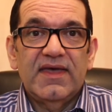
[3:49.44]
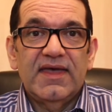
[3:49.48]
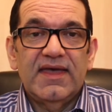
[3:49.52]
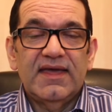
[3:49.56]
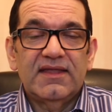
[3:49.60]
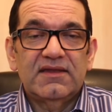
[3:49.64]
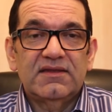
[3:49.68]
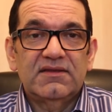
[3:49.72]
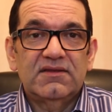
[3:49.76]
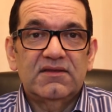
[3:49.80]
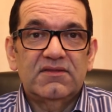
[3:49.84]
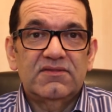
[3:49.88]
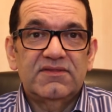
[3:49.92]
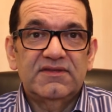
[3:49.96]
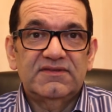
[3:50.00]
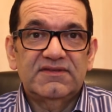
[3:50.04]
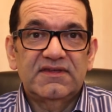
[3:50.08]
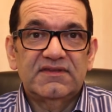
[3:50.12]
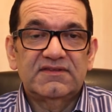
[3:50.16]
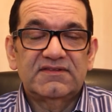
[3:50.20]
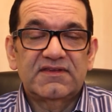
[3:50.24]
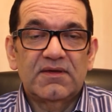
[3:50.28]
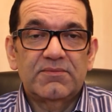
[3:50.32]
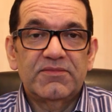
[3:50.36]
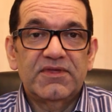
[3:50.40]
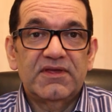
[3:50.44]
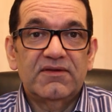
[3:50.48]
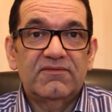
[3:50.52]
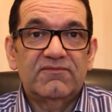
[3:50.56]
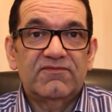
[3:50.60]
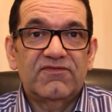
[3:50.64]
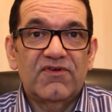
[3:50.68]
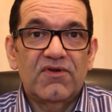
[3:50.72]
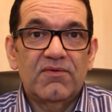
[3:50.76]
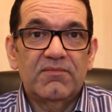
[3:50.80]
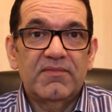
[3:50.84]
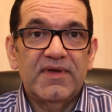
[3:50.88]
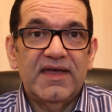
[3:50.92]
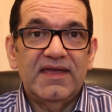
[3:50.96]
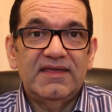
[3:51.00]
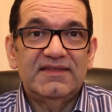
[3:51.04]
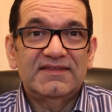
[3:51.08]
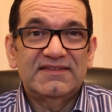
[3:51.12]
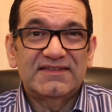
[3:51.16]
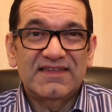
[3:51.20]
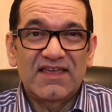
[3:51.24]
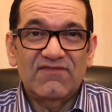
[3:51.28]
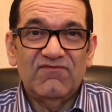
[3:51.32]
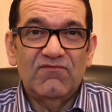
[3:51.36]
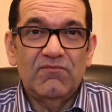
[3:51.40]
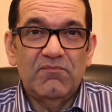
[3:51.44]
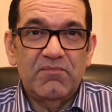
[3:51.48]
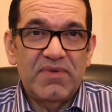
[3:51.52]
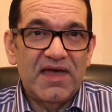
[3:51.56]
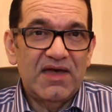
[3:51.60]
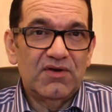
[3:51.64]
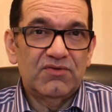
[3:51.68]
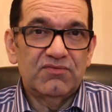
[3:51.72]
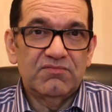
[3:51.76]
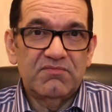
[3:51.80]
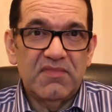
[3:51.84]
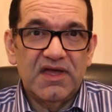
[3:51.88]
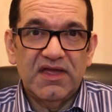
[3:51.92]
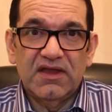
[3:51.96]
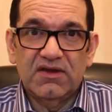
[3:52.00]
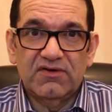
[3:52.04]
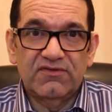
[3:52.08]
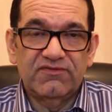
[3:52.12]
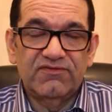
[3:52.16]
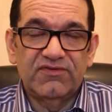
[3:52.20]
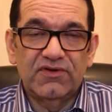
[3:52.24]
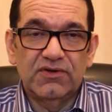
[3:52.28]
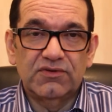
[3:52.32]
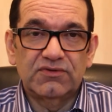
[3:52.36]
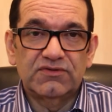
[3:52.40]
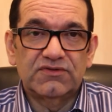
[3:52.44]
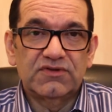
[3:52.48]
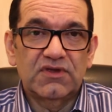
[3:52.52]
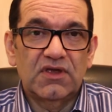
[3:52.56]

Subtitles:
And this is something from a £7 microphone.